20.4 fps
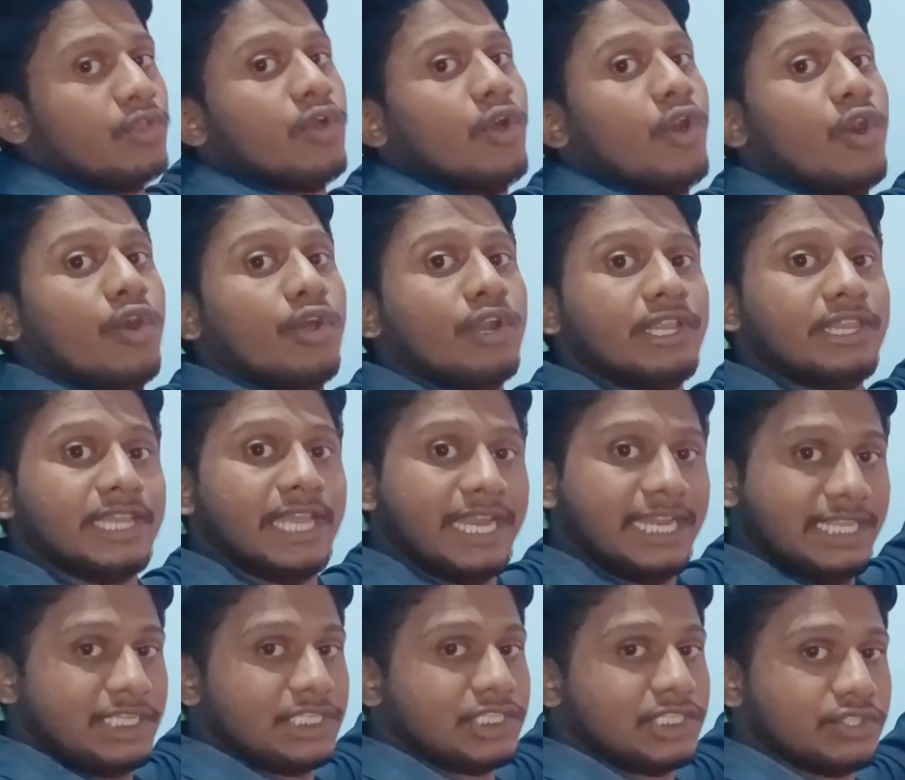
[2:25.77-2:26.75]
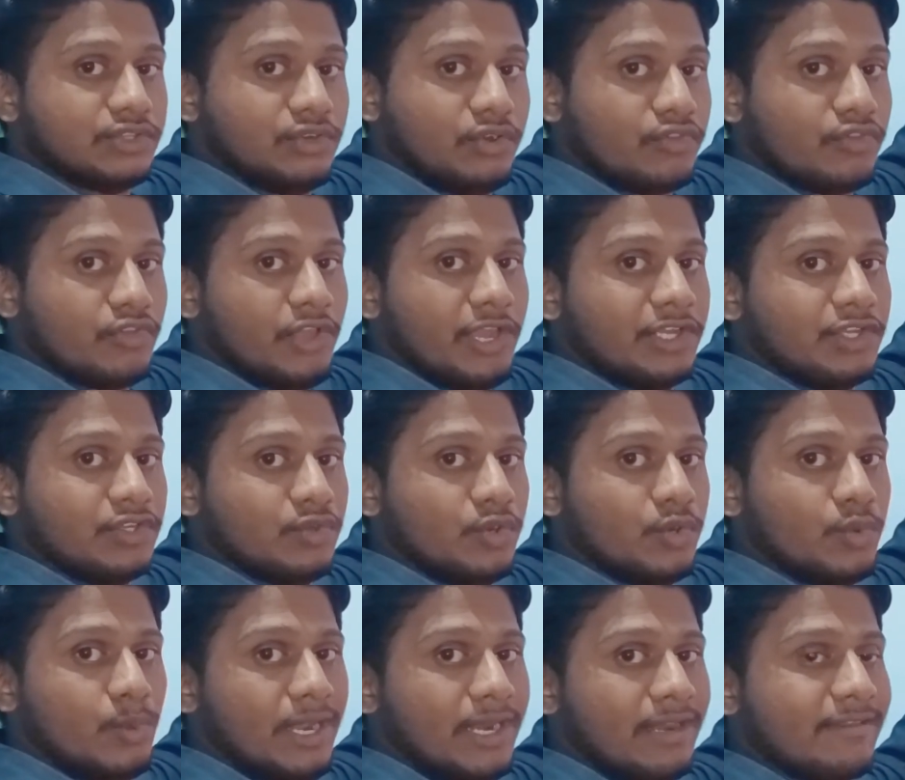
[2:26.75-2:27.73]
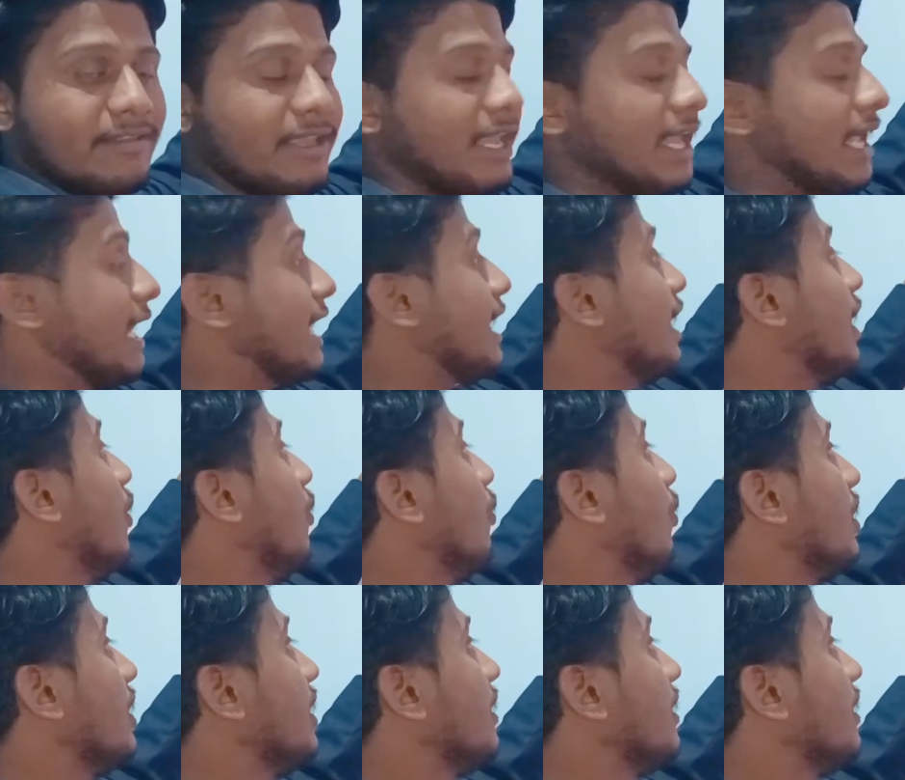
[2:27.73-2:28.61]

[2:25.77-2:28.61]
Or in the addition also I told once again. What